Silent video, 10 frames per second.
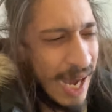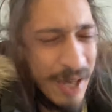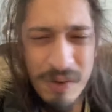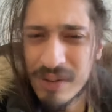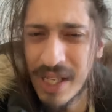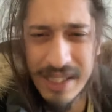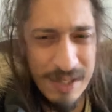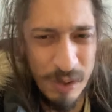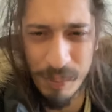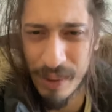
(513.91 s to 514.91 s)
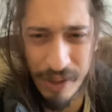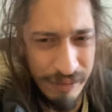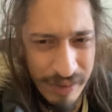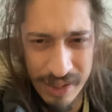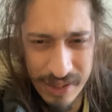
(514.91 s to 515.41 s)
I don't like this whole
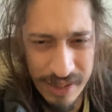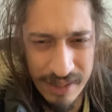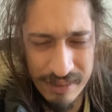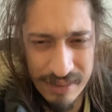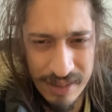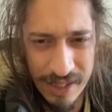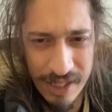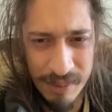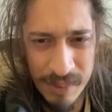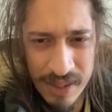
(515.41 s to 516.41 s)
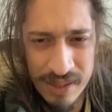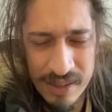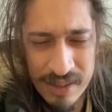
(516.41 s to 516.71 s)
pedophile shit. You know what I mean?